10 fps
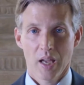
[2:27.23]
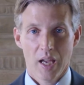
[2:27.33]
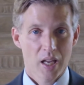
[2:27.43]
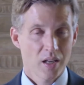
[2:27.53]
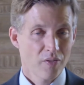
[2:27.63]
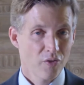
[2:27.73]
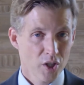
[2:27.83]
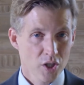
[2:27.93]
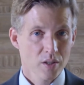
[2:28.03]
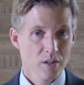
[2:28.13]
and
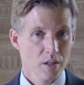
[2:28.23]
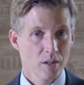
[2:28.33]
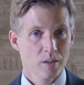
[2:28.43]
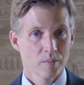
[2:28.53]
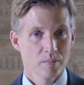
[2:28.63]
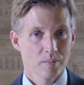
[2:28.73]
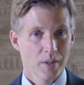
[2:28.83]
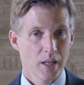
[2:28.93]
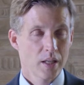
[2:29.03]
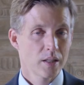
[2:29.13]
efficiency
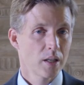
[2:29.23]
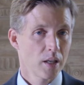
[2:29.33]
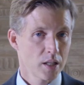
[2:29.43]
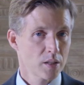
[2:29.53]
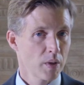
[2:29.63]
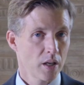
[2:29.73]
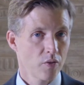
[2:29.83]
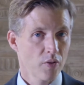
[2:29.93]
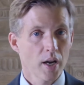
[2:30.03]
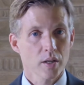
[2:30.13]
in today's
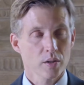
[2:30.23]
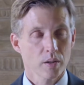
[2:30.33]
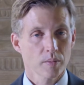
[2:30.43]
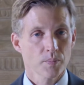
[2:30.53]
manufacturing.